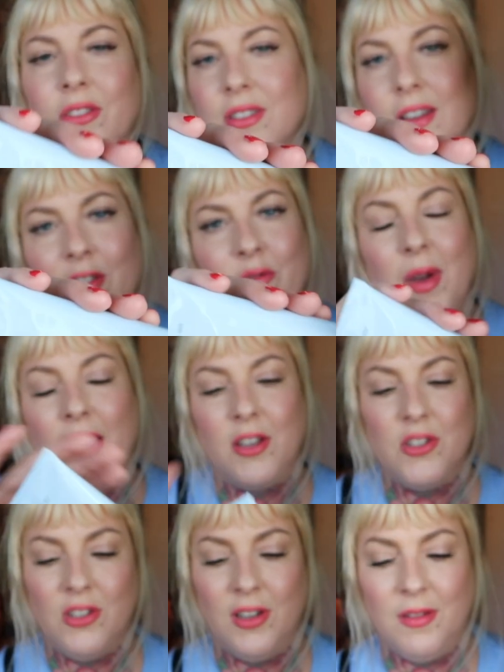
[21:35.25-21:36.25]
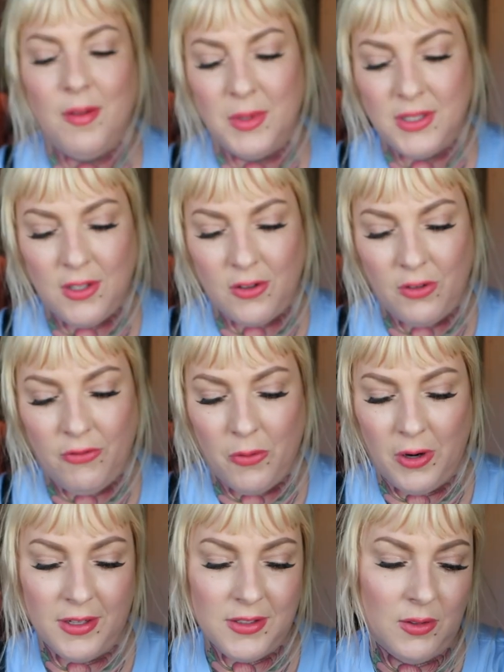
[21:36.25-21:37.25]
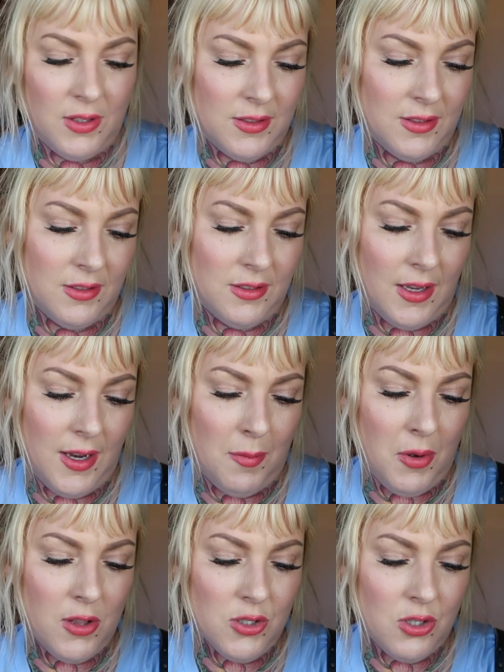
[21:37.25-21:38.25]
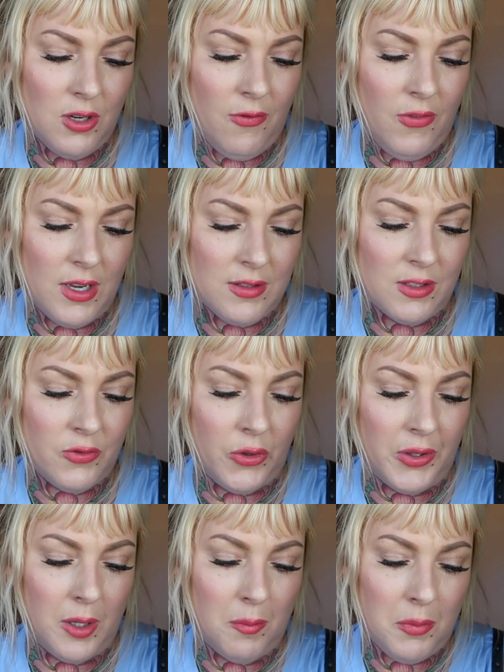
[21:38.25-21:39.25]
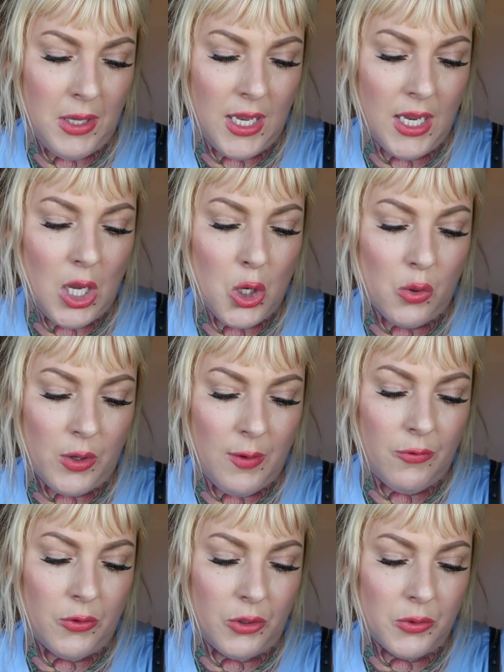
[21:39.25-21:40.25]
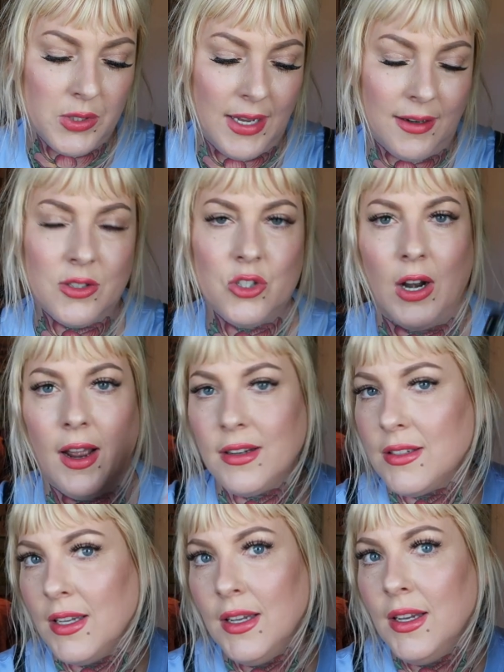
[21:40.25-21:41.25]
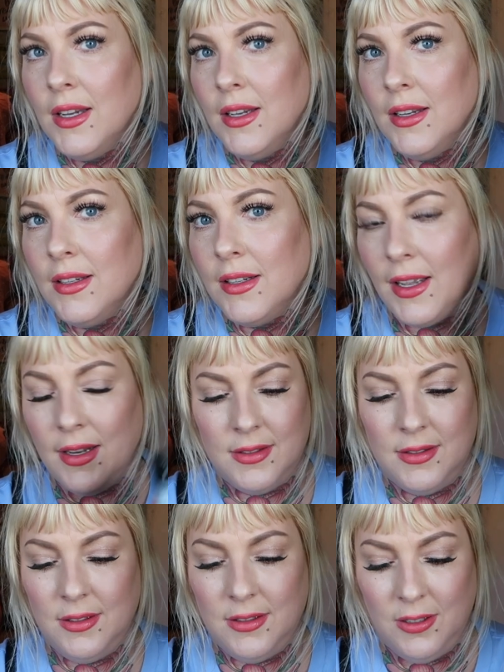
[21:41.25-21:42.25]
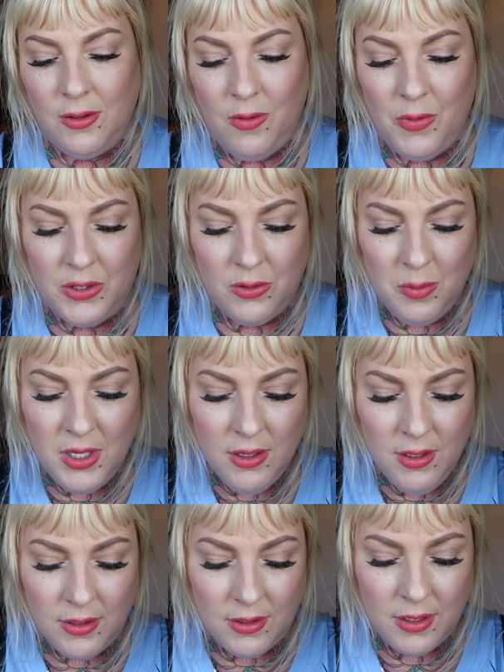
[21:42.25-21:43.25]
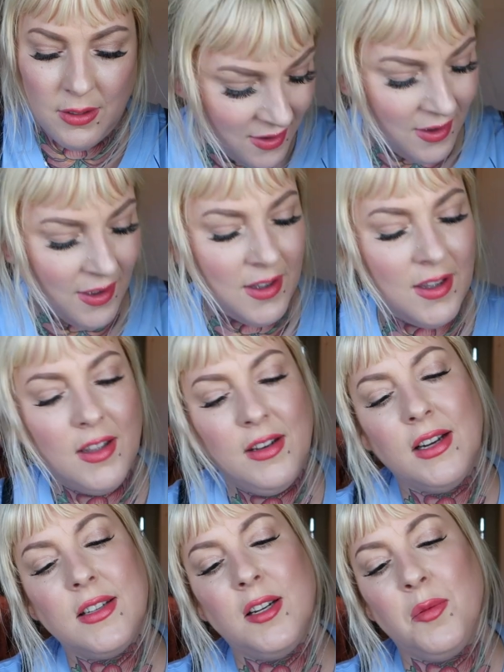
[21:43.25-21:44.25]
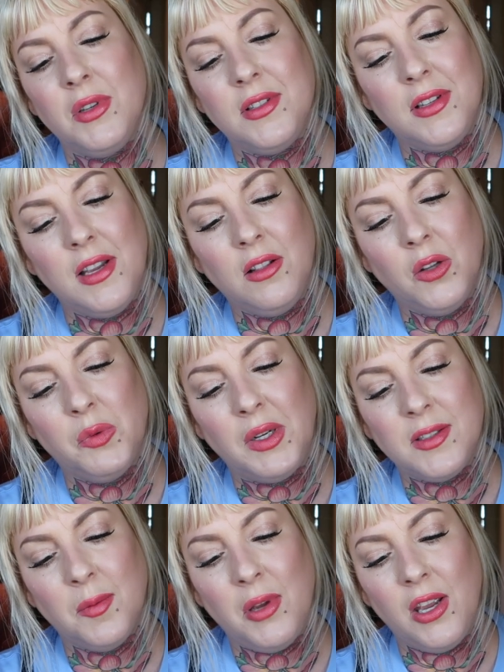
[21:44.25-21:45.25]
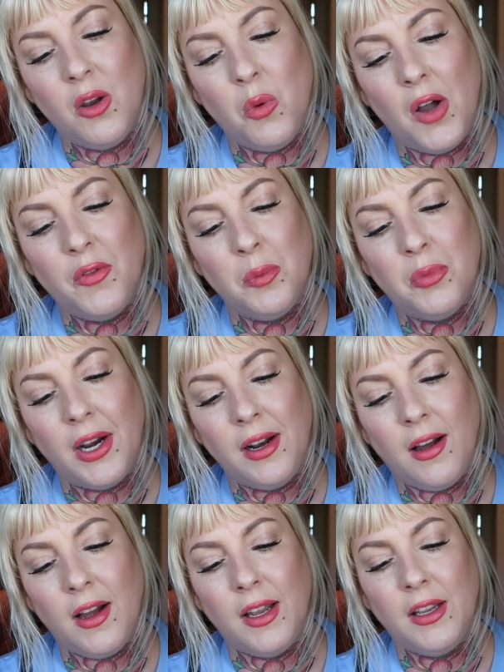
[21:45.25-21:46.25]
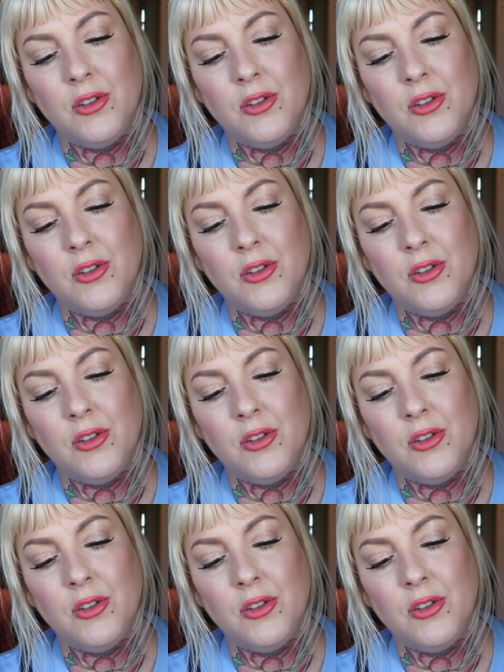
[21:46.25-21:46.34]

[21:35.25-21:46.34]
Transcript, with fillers: this kind of packaging. I'm a sucker for it. So this is a polishing face exfoliant pink grapefruit extract nice. So this will be good. Uh, next up is the Glow Recipe Guava Bright Eye